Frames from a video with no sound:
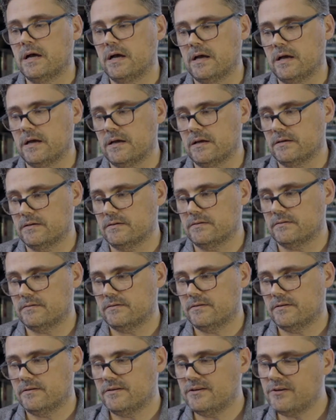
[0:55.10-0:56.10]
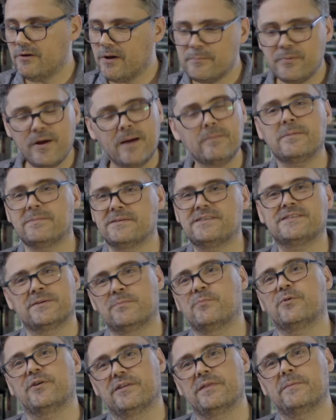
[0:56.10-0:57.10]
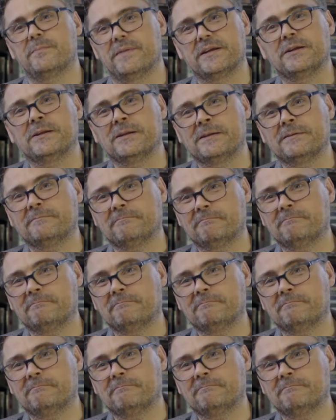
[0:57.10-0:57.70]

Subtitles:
I'm probably somewhere in the middle.